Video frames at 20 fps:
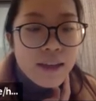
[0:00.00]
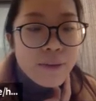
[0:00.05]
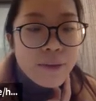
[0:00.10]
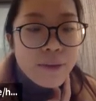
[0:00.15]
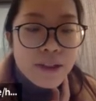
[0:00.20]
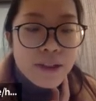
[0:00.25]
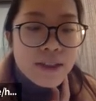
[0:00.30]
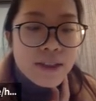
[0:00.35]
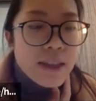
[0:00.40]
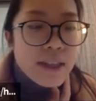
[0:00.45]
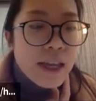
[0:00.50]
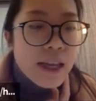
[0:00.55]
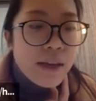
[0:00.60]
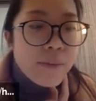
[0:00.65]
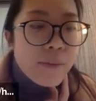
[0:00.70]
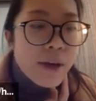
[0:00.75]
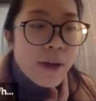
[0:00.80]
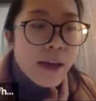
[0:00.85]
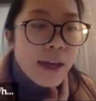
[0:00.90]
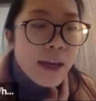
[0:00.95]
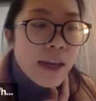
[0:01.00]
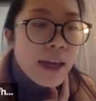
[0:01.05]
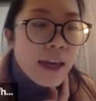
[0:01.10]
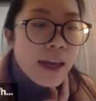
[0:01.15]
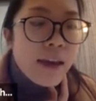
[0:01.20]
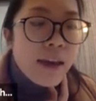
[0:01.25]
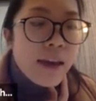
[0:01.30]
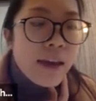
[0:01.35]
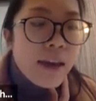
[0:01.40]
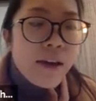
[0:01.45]
a print statement
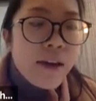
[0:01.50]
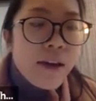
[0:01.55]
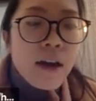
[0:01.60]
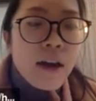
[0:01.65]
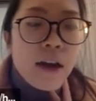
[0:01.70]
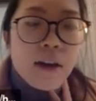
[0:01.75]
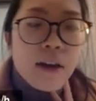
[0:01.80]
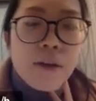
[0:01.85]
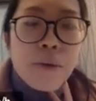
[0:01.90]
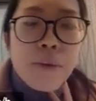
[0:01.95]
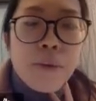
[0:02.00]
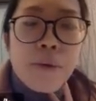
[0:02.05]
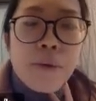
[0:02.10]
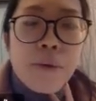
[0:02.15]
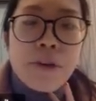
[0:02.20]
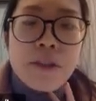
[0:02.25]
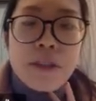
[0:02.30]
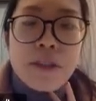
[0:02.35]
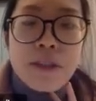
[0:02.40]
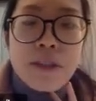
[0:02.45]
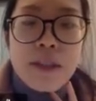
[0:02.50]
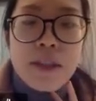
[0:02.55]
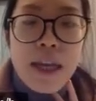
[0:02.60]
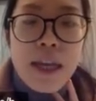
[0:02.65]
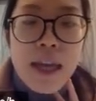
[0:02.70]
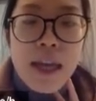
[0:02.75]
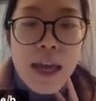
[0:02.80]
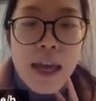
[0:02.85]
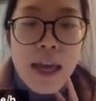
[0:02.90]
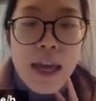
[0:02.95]
here called hello world.
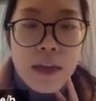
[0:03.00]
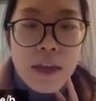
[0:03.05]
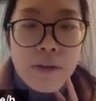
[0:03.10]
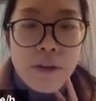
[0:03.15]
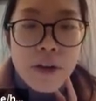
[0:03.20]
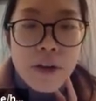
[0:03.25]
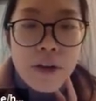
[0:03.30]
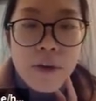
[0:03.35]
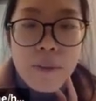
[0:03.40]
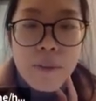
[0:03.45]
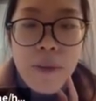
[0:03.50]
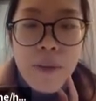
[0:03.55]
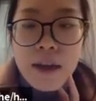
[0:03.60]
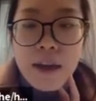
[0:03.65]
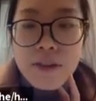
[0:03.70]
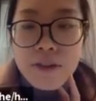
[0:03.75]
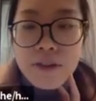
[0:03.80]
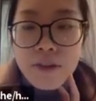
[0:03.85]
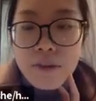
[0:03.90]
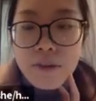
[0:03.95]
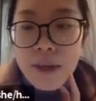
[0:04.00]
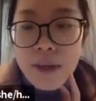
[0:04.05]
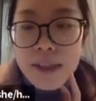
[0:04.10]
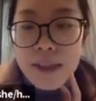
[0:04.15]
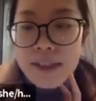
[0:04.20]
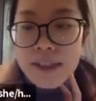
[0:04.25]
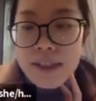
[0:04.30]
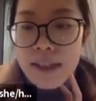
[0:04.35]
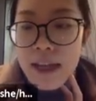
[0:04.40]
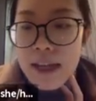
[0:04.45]
Now we'll go back to my
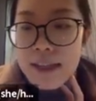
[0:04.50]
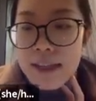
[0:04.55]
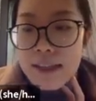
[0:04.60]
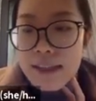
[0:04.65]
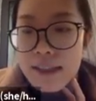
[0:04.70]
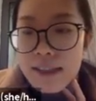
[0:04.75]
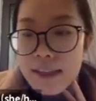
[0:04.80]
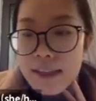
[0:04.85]
slides.